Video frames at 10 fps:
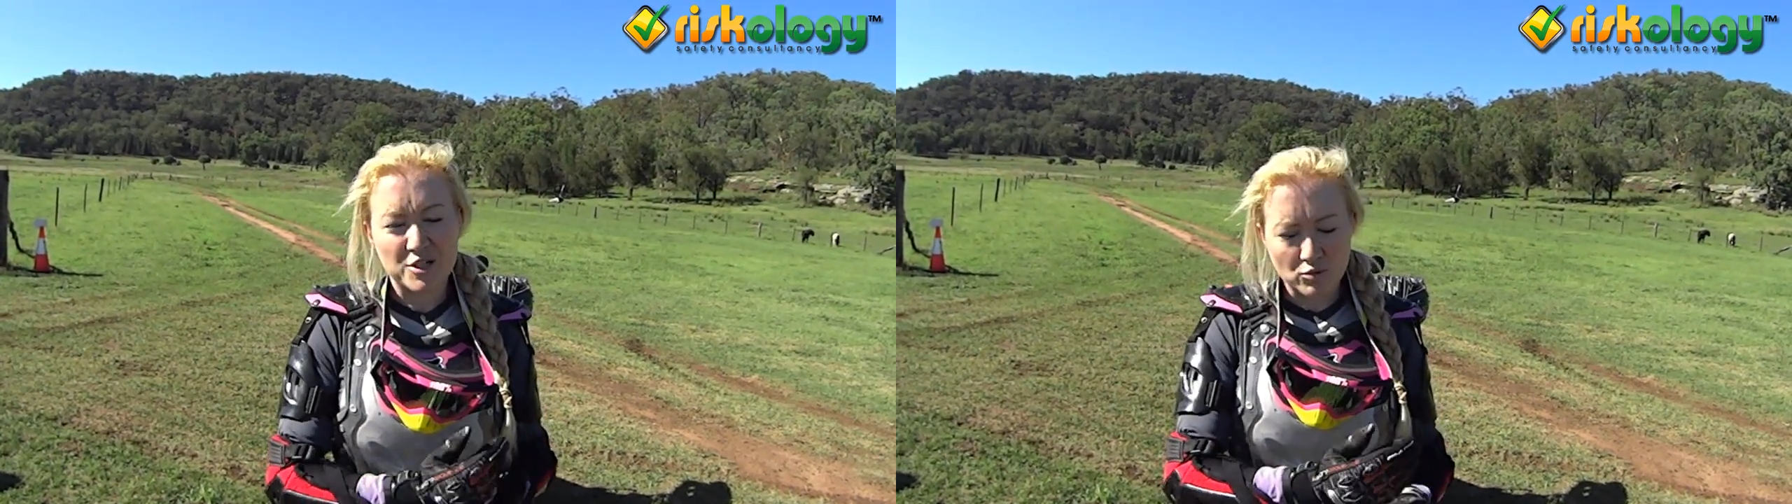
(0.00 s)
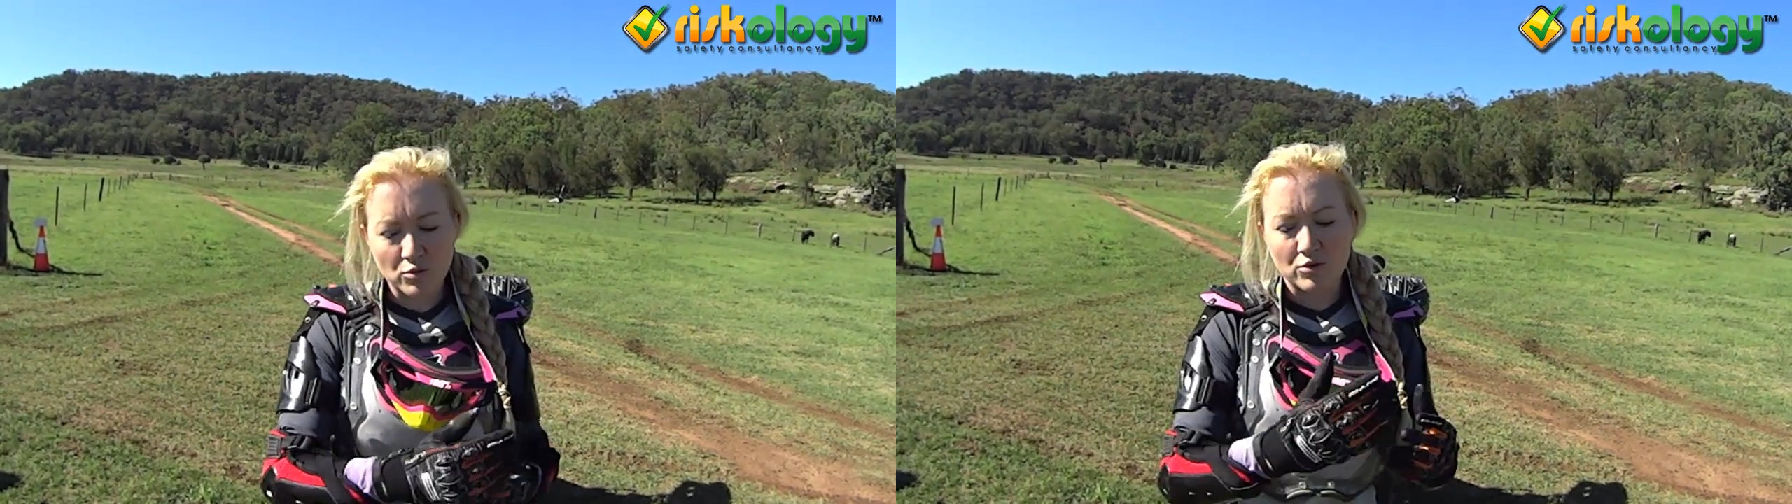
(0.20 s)

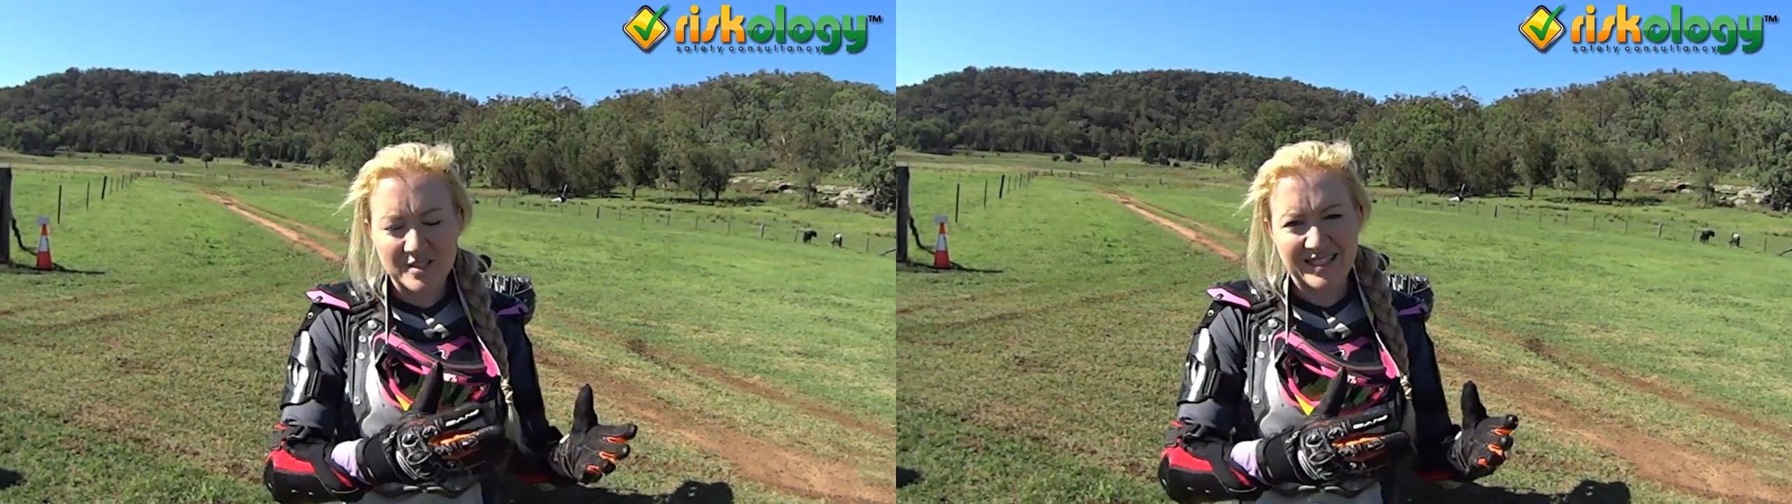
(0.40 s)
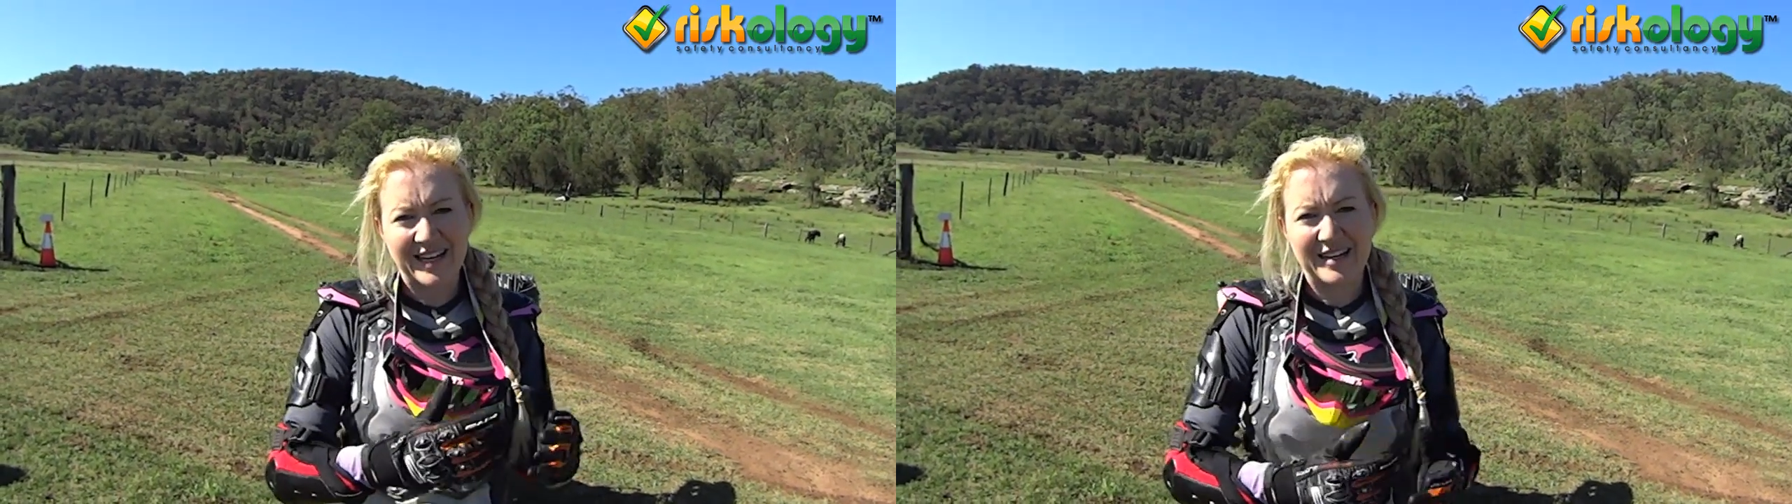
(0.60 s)

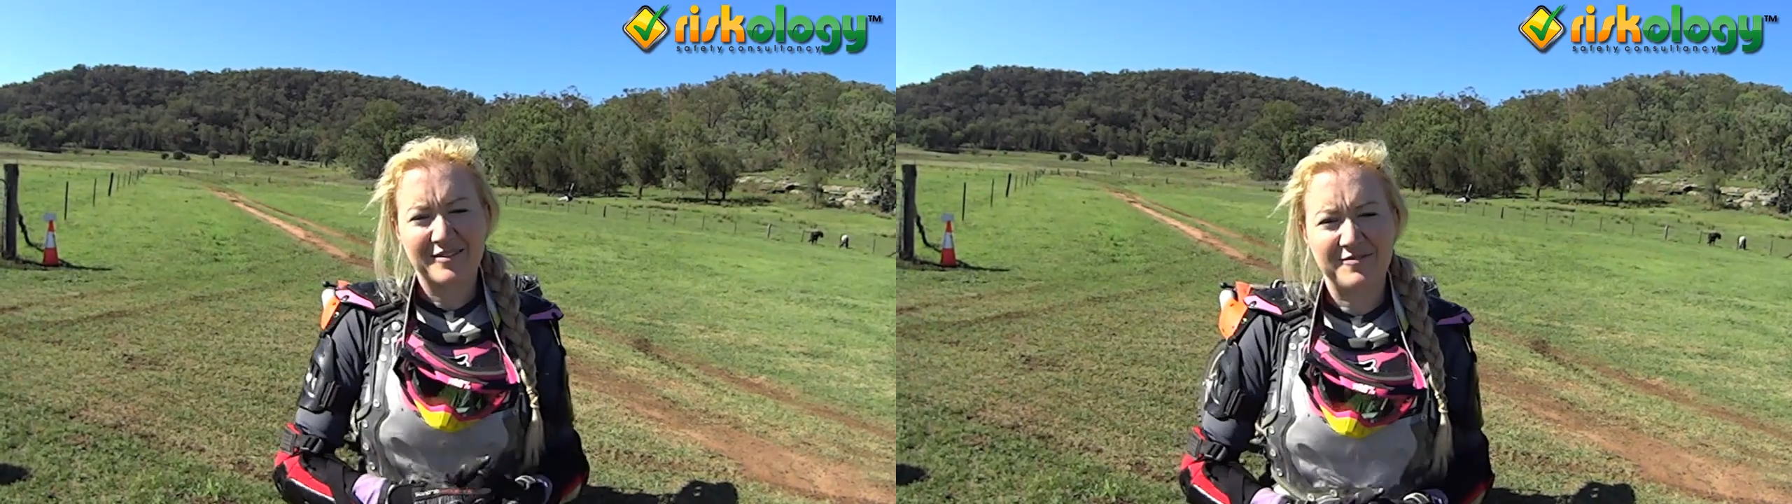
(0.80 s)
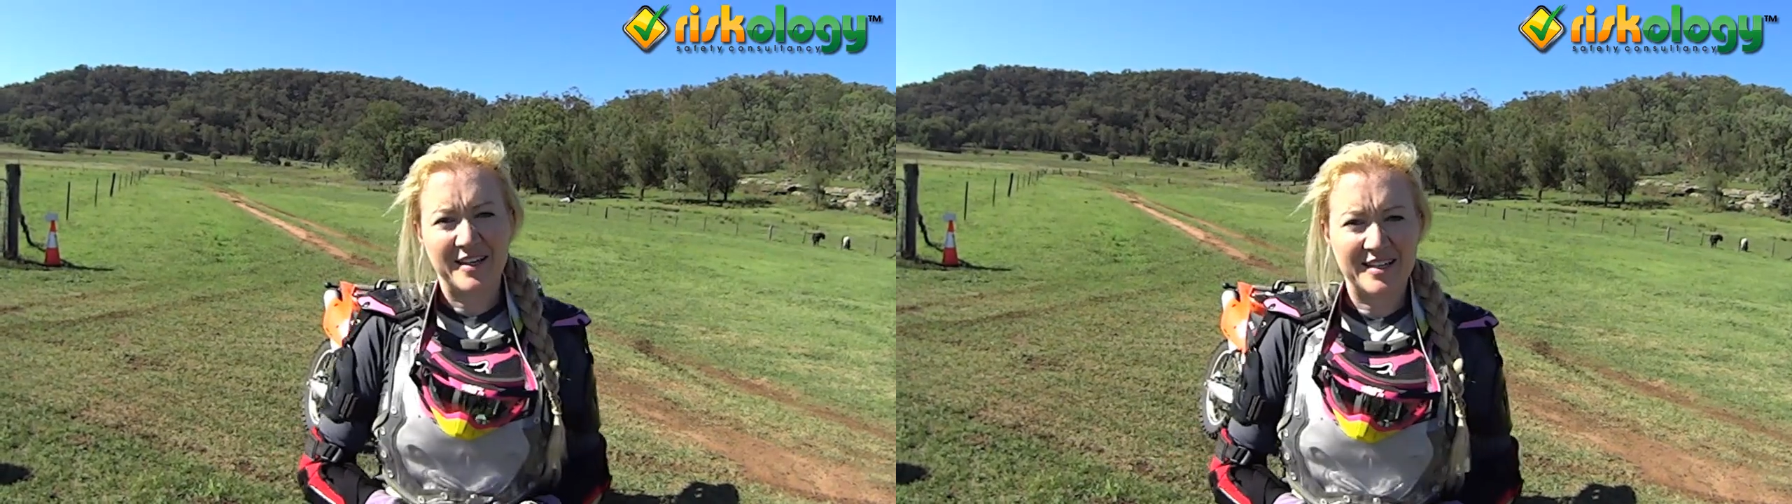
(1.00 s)
towards getting it
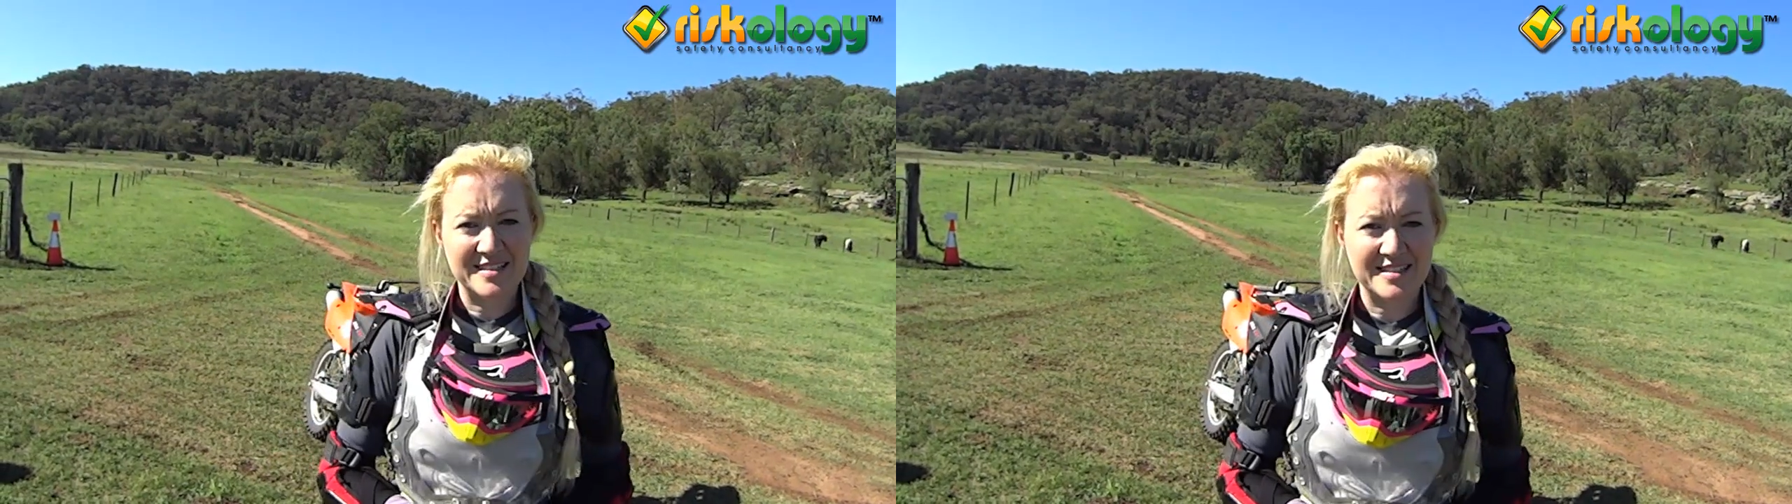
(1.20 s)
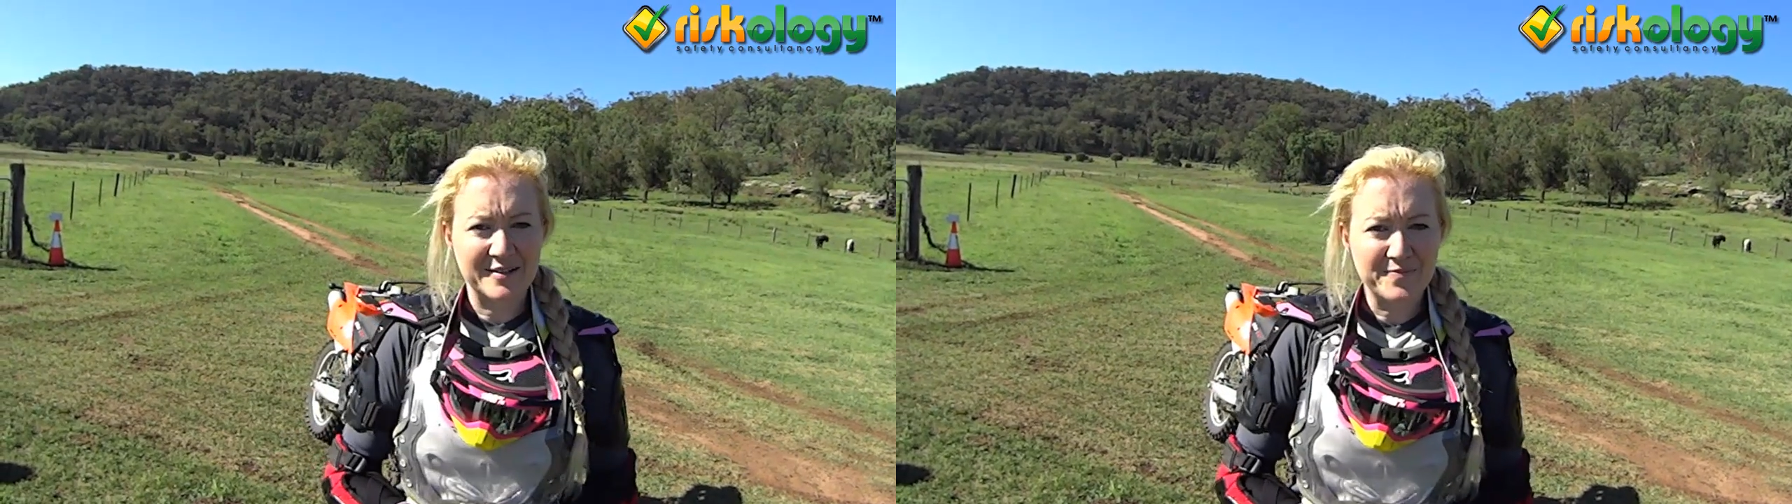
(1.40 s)

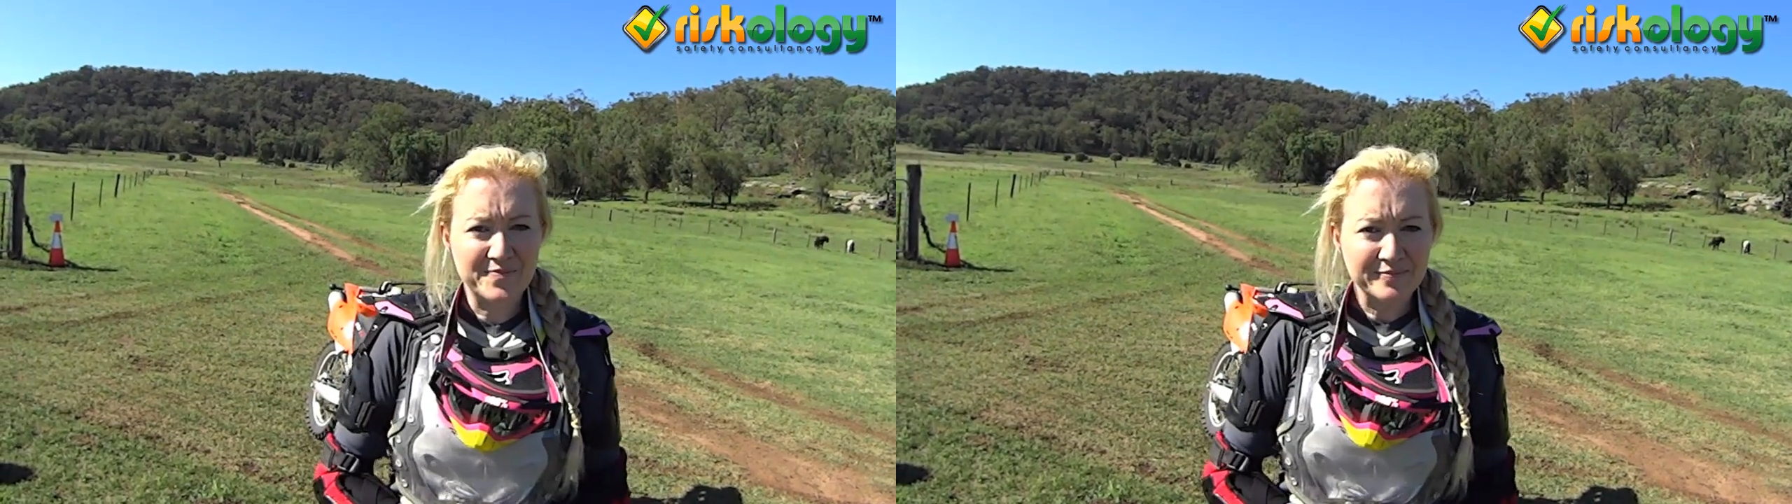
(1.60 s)
fixed.